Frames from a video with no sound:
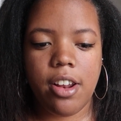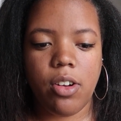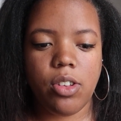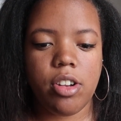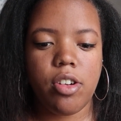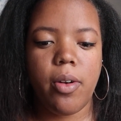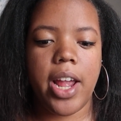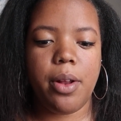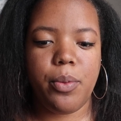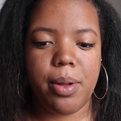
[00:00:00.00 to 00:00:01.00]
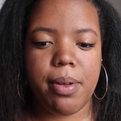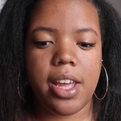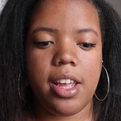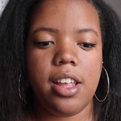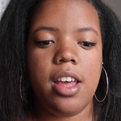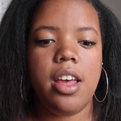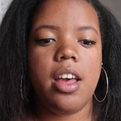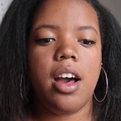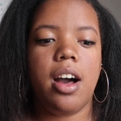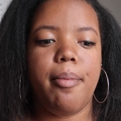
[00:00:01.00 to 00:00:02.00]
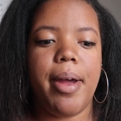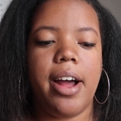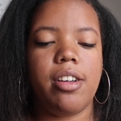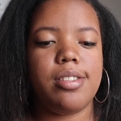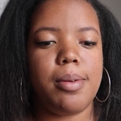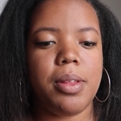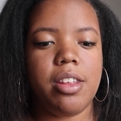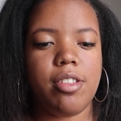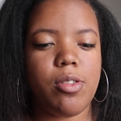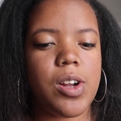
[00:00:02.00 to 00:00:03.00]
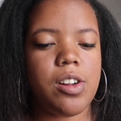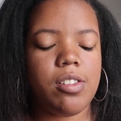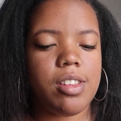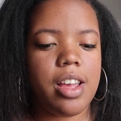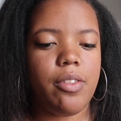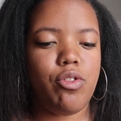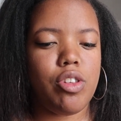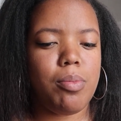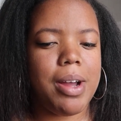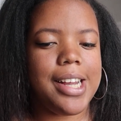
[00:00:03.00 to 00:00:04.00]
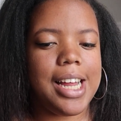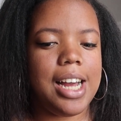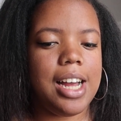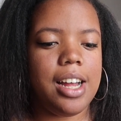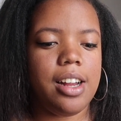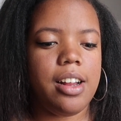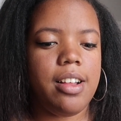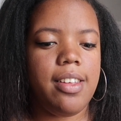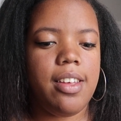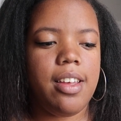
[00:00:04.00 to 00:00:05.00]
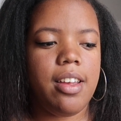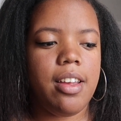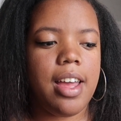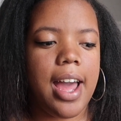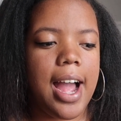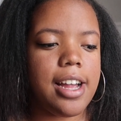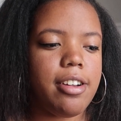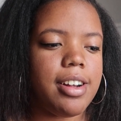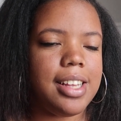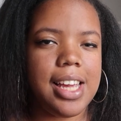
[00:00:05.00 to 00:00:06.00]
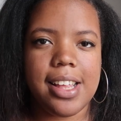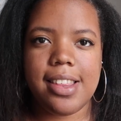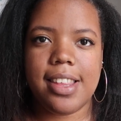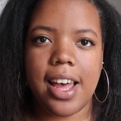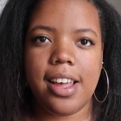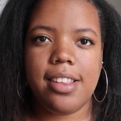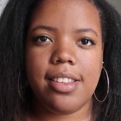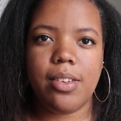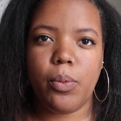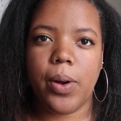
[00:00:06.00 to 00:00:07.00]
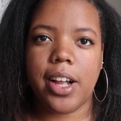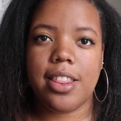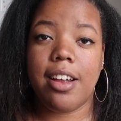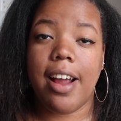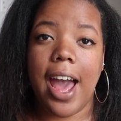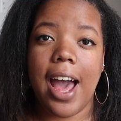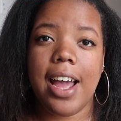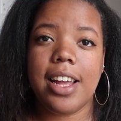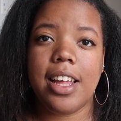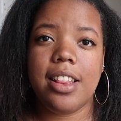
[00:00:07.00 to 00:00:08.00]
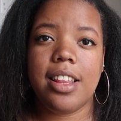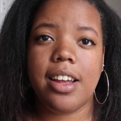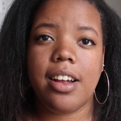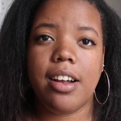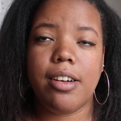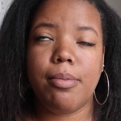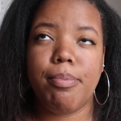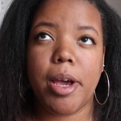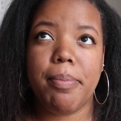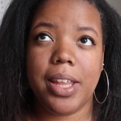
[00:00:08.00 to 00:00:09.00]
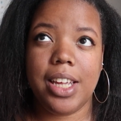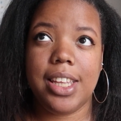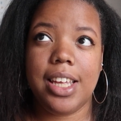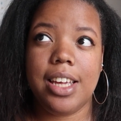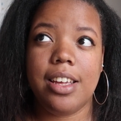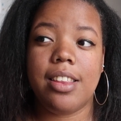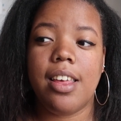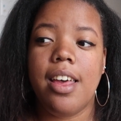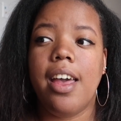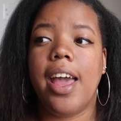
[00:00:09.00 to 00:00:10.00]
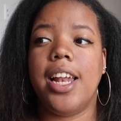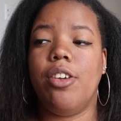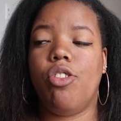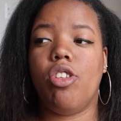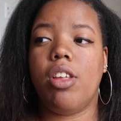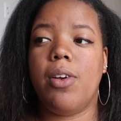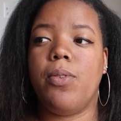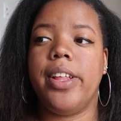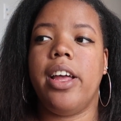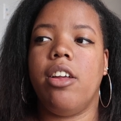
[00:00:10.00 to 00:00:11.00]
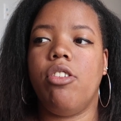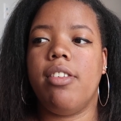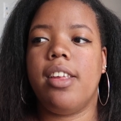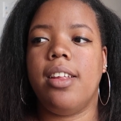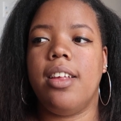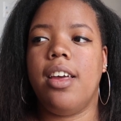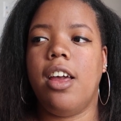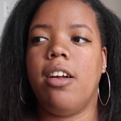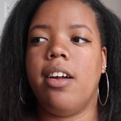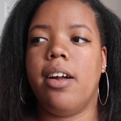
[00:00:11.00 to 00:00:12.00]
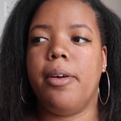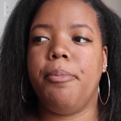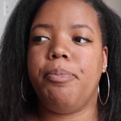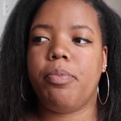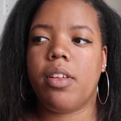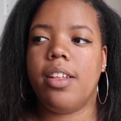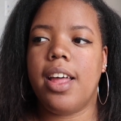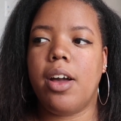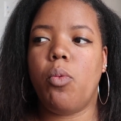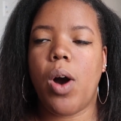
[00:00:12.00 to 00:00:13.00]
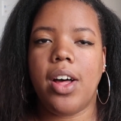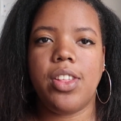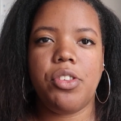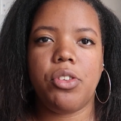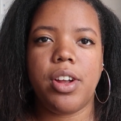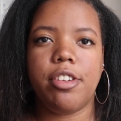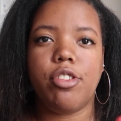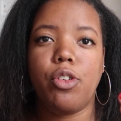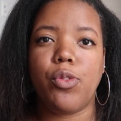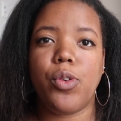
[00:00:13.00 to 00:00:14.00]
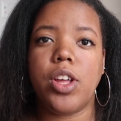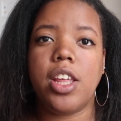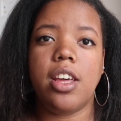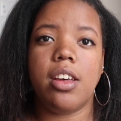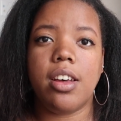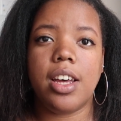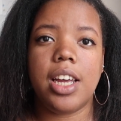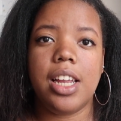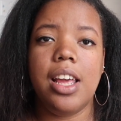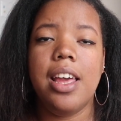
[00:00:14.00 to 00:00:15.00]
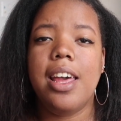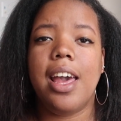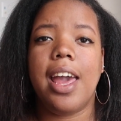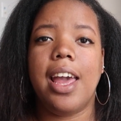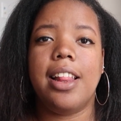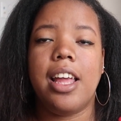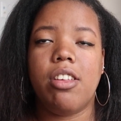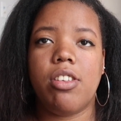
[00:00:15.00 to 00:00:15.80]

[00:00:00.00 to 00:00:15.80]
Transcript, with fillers: older Korean women, how some of the screener stuff just might not accurately assess where they're at in their abilities. And it was just like really interesting to hear, like while these screeners are really good and they